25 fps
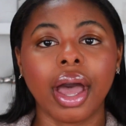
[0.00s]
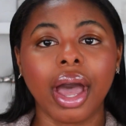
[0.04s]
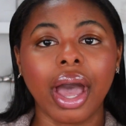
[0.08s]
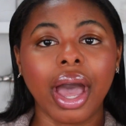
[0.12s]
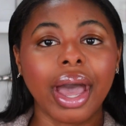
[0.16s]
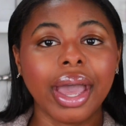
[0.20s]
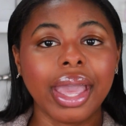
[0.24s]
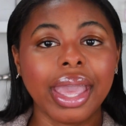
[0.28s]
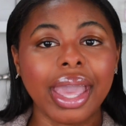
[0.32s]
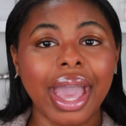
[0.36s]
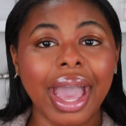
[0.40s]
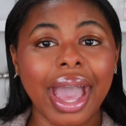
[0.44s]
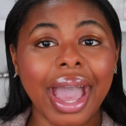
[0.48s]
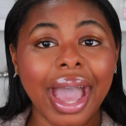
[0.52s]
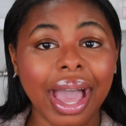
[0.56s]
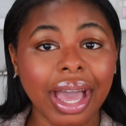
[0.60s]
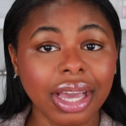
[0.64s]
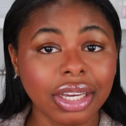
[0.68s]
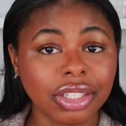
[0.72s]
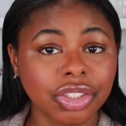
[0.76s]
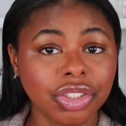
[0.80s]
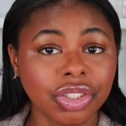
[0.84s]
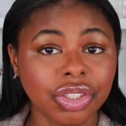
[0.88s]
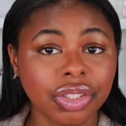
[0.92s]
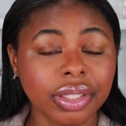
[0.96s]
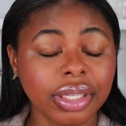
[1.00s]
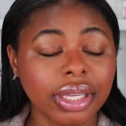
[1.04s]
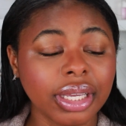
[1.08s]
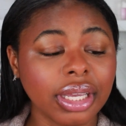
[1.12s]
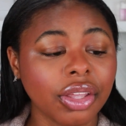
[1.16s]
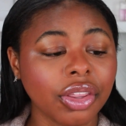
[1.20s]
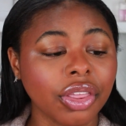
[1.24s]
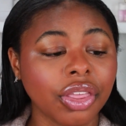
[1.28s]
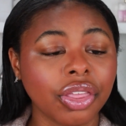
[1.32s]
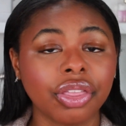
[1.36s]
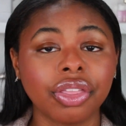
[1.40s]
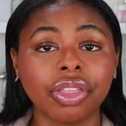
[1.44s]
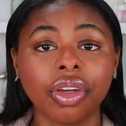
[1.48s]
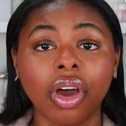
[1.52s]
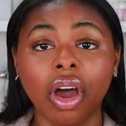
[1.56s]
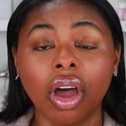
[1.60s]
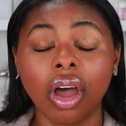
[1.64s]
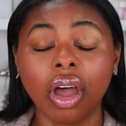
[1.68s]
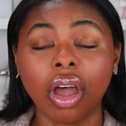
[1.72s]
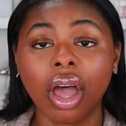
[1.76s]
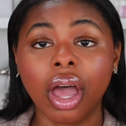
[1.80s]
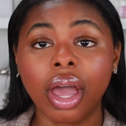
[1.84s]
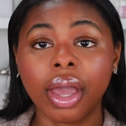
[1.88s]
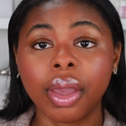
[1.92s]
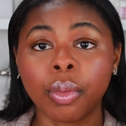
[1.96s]
I actually
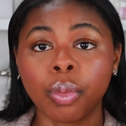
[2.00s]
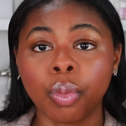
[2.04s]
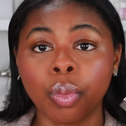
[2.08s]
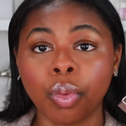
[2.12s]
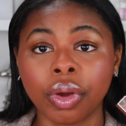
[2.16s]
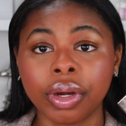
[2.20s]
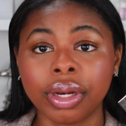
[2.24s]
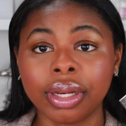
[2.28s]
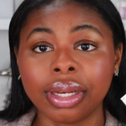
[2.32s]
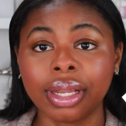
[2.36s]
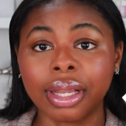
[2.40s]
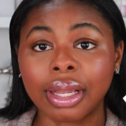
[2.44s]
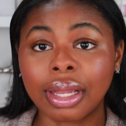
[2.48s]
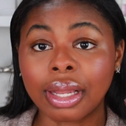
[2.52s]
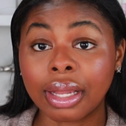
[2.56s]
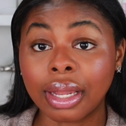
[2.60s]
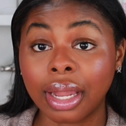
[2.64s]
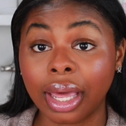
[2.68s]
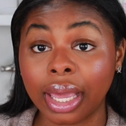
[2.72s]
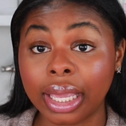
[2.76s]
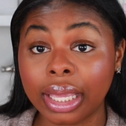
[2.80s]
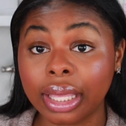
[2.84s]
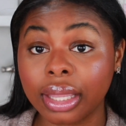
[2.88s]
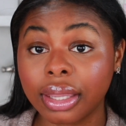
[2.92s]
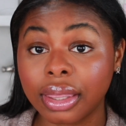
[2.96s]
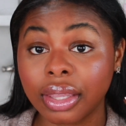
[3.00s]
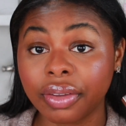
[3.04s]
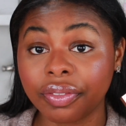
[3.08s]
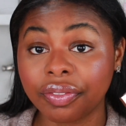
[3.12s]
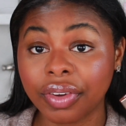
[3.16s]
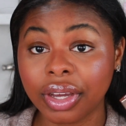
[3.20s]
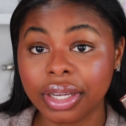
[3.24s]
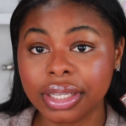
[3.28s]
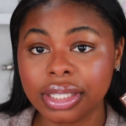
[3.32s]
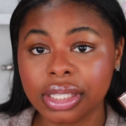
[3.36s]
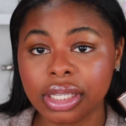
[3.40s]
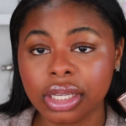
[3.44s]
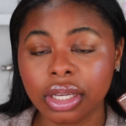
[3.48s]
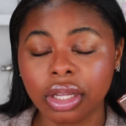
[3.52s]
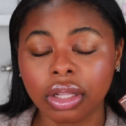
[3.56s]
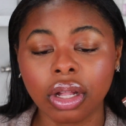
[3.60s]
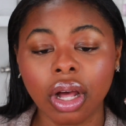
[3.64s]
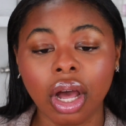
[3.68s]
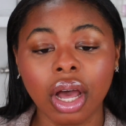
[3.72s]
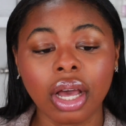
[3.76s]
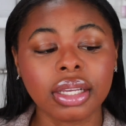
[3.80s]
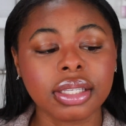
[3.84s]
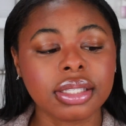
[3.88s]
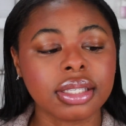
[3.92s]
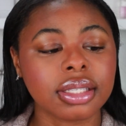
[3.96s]
thought I wouldn't like the Fussy
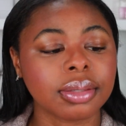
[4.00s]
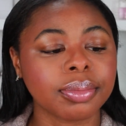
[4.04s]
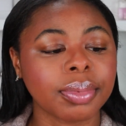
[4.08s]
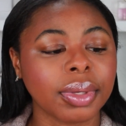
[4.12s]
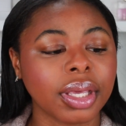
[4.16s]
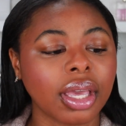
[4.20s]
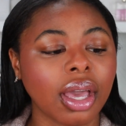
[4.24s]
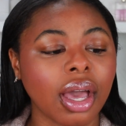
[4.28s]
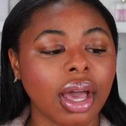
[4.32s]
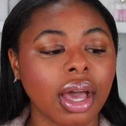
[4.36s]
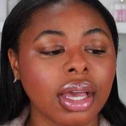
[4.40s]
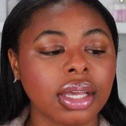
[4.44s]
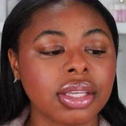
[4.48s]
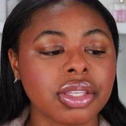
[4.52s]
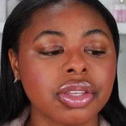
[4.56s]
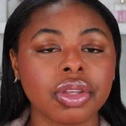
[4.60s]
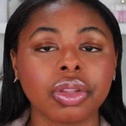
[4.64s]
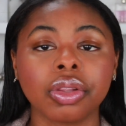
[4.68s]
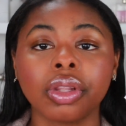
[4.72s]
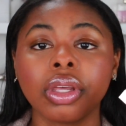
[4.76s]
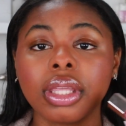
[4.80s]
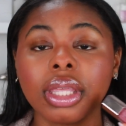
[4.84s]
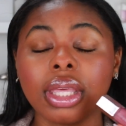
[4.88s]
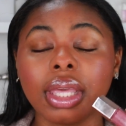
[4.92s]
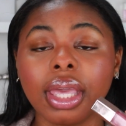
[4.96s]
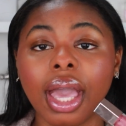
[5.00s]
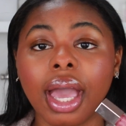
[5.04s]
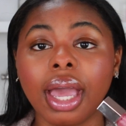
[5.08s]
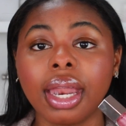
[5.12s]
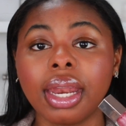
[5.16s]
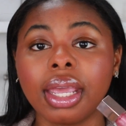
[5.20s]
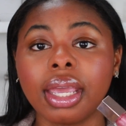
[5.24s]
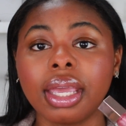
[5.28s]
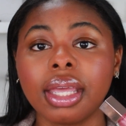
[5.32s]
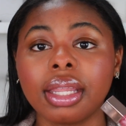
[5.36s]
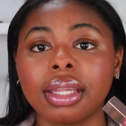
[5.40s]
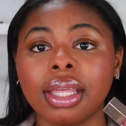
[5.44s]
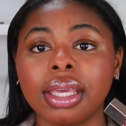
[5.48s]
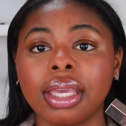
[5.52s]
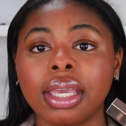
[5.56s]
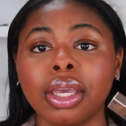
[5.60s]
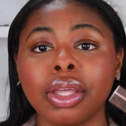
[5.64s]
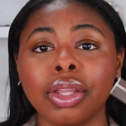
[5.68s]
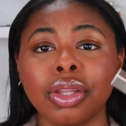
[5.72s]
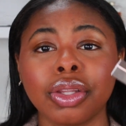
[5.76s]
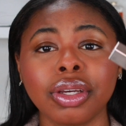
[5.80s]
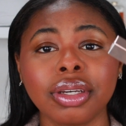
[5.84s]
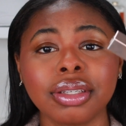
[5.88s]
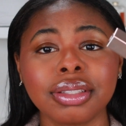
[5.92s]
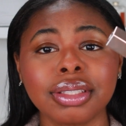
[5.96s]
gloss because looking at it, like
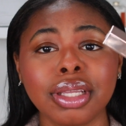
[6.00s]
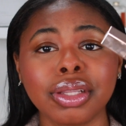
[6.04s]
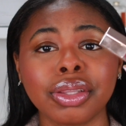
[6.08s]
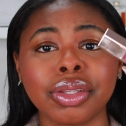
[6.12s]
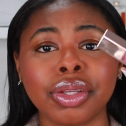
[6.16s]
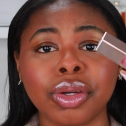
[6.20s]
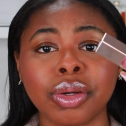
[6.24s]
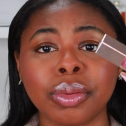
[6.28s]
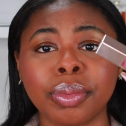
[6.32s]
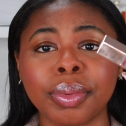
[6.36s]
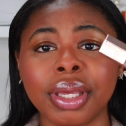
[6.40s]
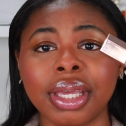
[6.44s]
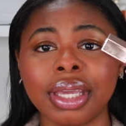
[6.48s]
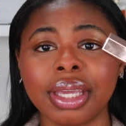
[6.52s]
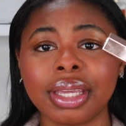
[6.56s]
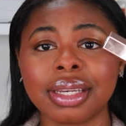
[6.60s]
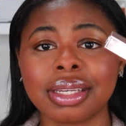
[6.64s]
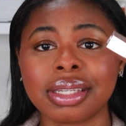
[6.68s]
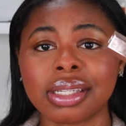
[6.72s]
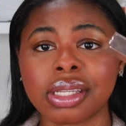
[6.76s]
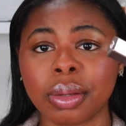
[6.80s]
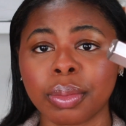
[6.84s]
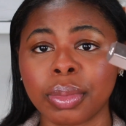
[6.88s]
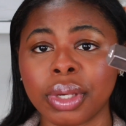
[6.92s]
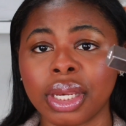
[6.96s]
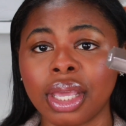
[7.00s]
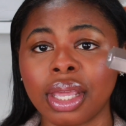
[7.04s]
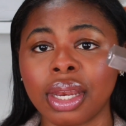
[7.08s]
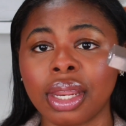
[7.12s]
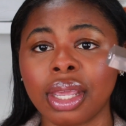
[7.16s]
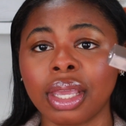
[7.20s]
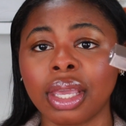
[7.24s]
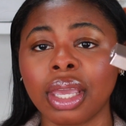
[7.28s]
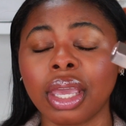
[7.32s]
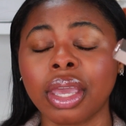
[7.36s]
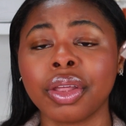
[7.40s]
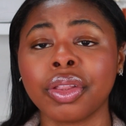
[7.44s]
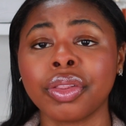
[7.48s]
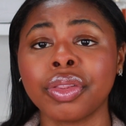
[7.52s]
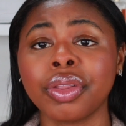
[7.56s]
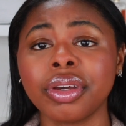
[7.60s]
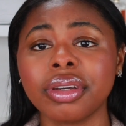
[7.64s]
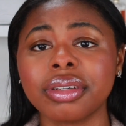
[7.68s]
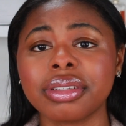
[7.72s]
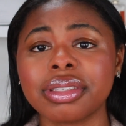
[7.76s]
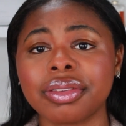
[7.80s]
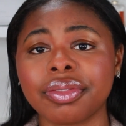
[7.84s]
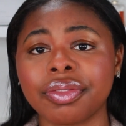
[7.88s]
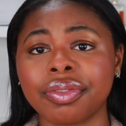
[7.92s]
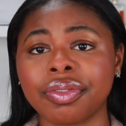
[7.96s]
it looks a little bit intimidating. It
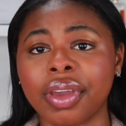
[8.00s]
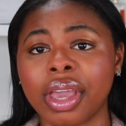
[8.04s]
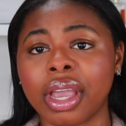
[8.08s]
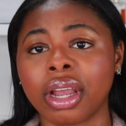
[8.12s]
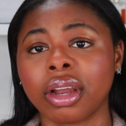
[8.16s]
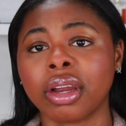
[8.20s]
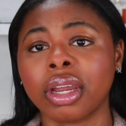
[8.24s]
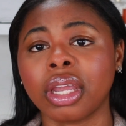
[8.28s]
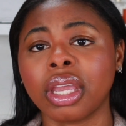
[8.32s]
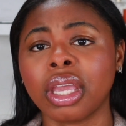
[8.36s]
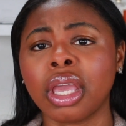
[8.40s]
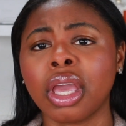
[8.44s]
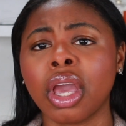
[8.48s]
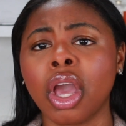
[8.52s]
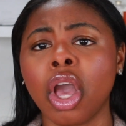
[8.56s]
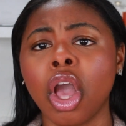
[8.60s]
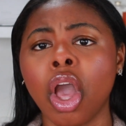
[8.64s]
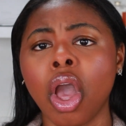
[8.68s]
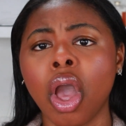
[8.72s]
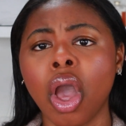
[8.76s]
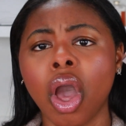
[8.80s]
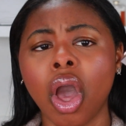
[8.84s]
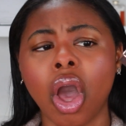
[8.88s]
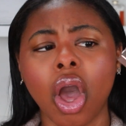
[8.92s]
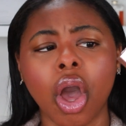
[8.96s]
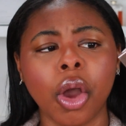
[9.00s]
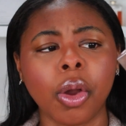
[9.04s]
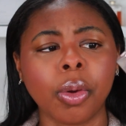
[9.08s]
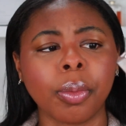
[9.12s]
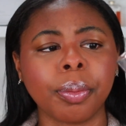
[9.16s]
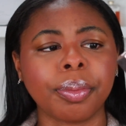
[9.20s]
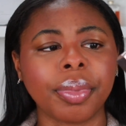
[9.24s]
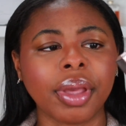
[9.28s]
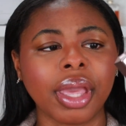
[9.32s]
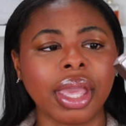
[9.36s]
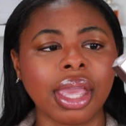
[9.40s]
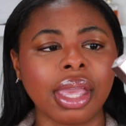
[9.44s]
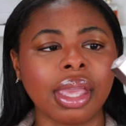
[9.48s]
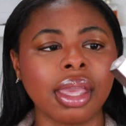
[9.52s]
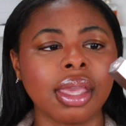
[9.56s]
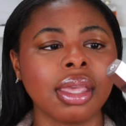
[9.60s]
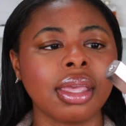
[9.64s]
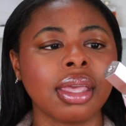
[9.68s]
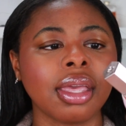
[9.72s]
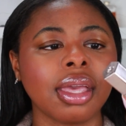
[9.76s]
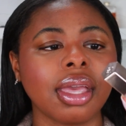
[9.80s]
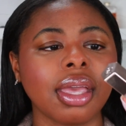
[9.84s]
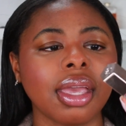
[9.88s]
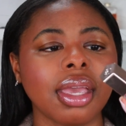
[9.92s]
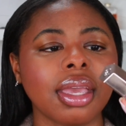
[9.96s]
looks very
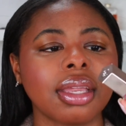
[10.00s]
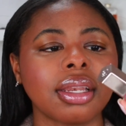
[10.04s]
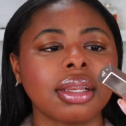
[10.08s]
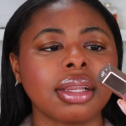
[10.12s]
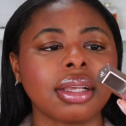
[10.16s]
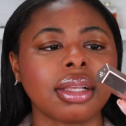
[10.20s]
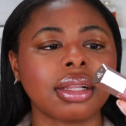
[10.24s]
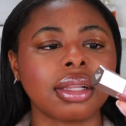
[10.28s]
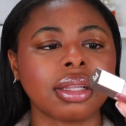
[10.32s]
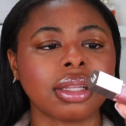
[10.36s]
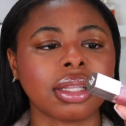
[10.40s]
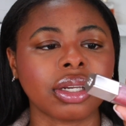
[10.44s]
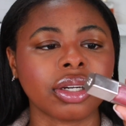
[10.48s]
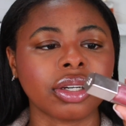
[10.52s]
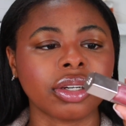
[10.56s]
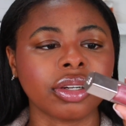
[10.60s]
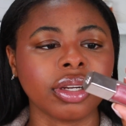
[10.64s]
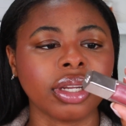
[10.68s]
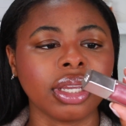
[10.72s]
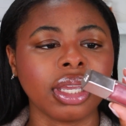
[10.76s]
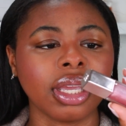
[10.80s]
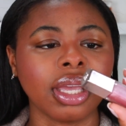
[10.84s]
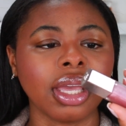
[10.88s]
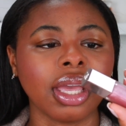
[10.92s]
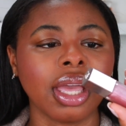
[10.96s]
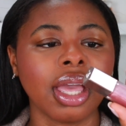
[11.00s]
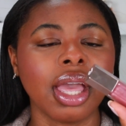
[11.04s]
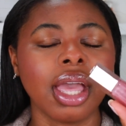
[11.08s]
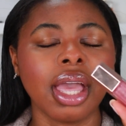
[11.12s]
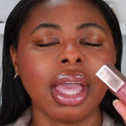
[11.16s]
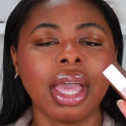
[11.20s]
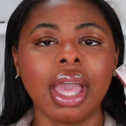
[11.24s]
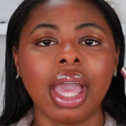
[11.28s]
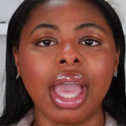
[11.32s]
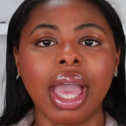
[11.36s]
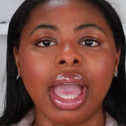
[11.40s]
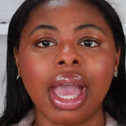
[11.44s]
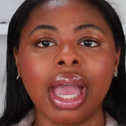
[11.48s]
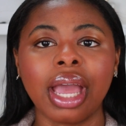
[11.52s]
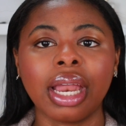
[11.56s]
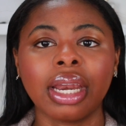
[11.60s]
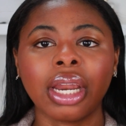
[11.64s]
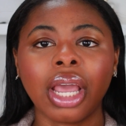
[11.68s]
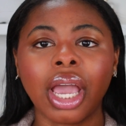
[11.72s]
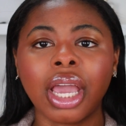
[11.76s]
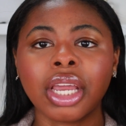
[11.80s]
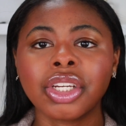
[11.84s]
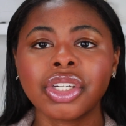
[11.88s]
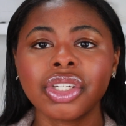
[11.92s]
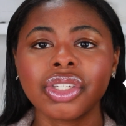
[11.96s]
opaque and glittery, and
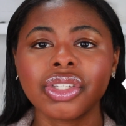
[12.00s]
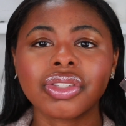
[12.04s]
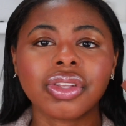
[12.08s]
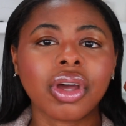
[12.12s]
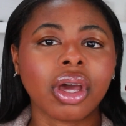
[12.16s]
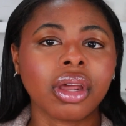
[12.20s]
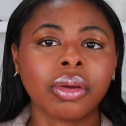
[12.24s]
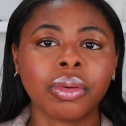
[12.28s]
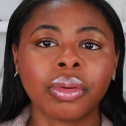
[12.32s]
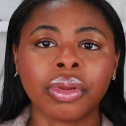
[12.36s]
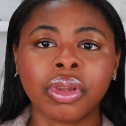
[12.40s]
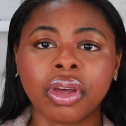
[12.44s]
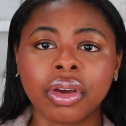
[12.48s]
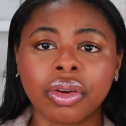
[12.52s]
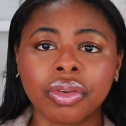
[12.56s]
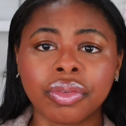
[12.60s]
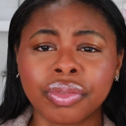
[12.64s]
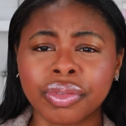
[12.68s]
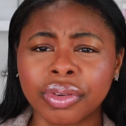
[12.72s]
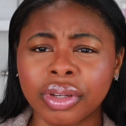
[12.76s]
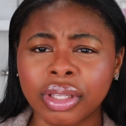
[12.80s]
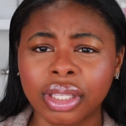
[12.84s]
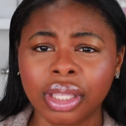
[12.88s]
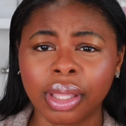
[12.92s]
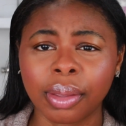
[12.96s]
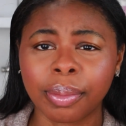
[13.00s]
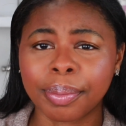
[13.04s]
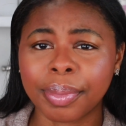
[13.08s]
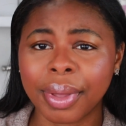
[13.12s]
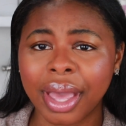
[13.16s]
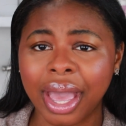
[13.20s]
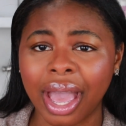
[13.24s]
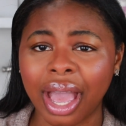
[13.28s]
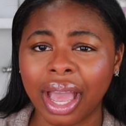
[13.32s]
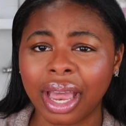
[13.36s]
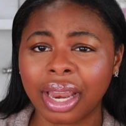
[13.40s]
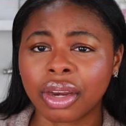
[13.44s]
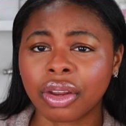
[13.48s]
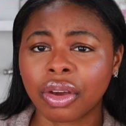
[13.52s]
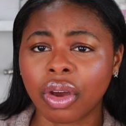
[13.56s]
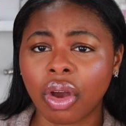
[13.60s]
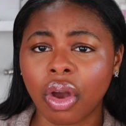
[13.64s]
I just thought it would look really bad